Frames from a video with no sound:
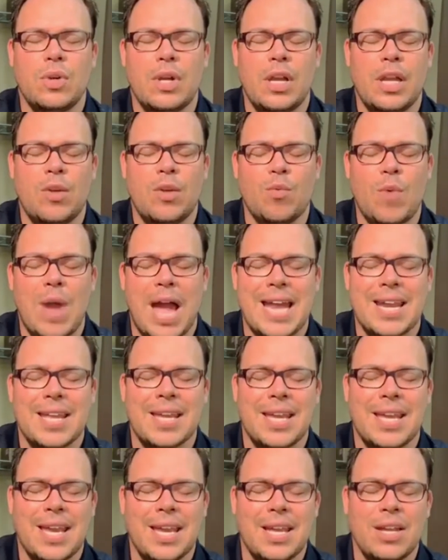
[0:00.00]

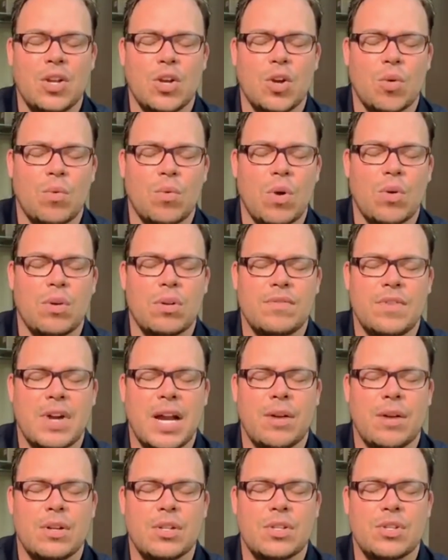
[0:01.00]
eradicate
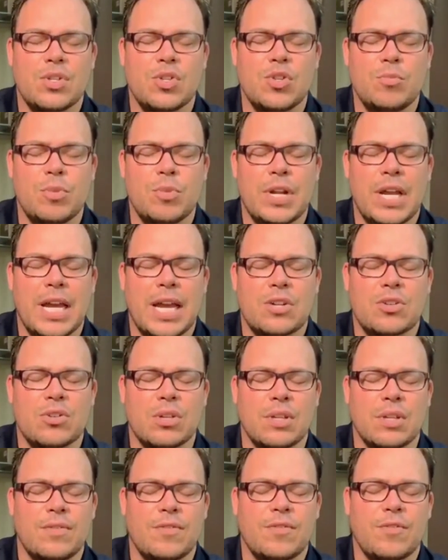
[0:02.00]
coronavirus
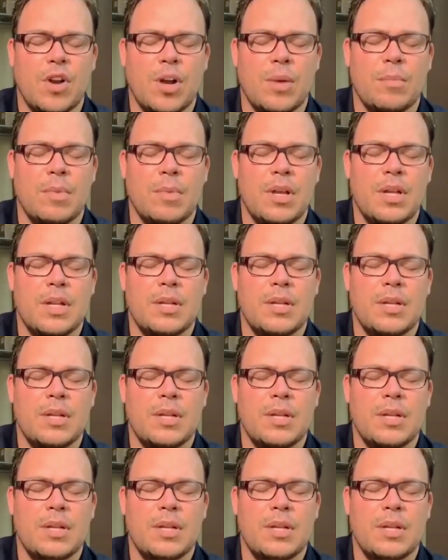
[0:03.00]
supernaturally from